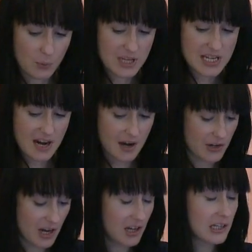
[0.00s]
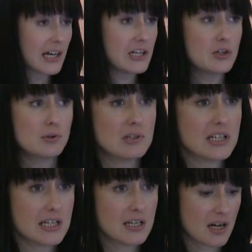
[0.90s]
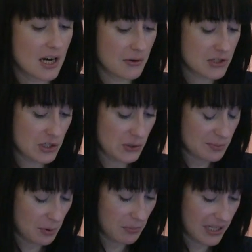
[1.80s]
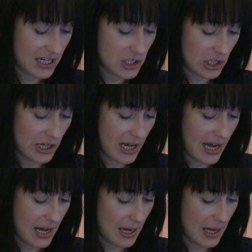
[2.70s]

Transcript: we are an online-only Irish news publication.